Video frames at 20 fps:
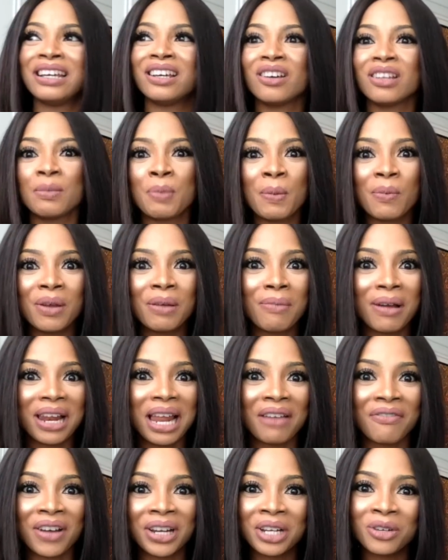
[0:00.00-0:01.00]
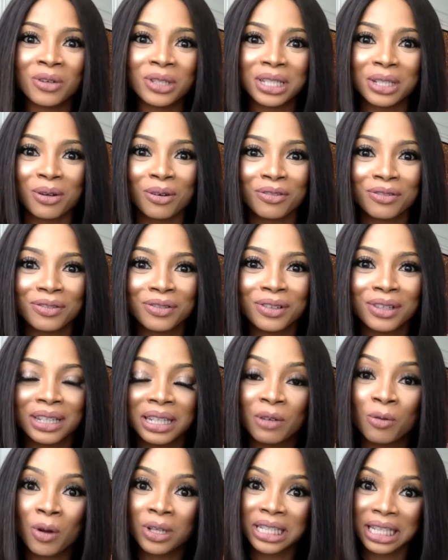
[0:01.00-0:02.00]
the people in my life, are they not enough?
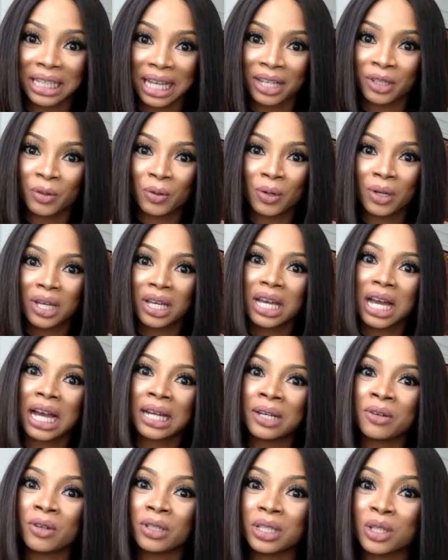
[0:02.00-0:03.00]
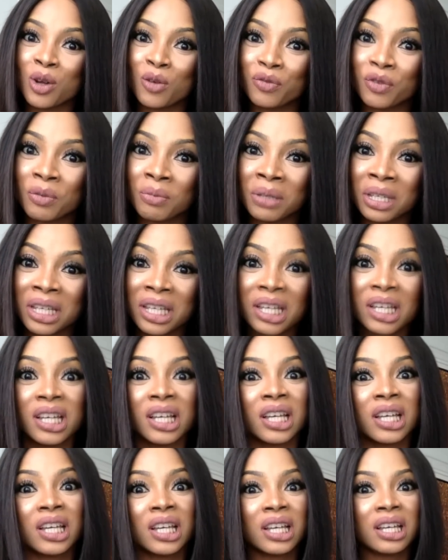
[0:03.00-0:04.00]
The ones that I know, are they not enough for me?
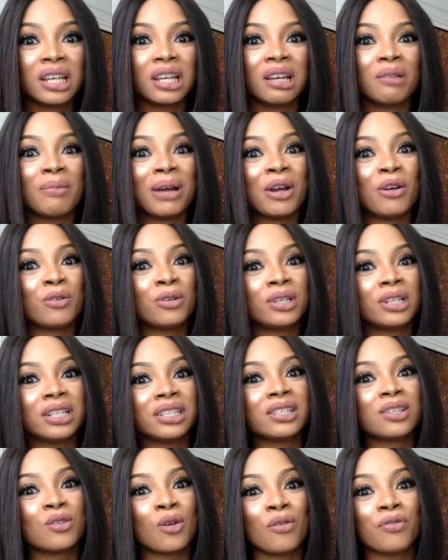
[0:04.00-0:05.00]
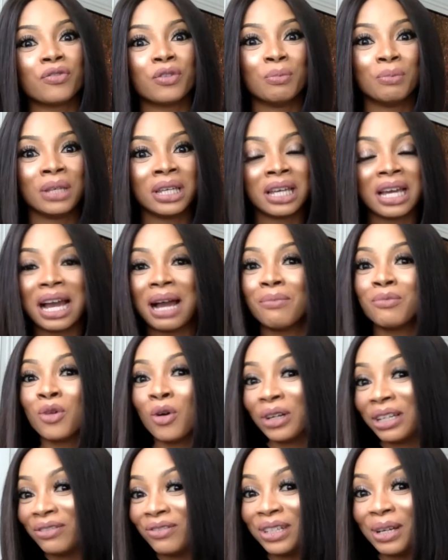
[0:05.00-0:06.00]
My own is enough for me. I'm
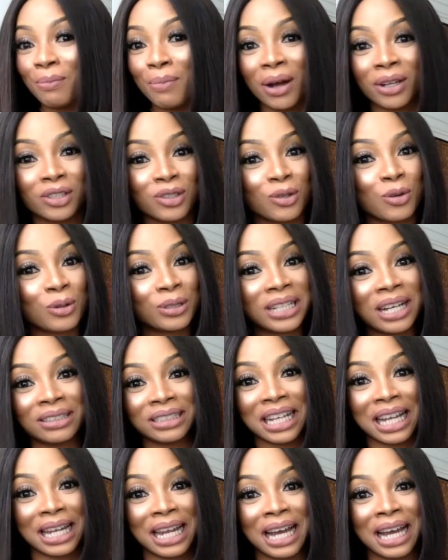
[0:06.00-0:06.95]
not even about to go down that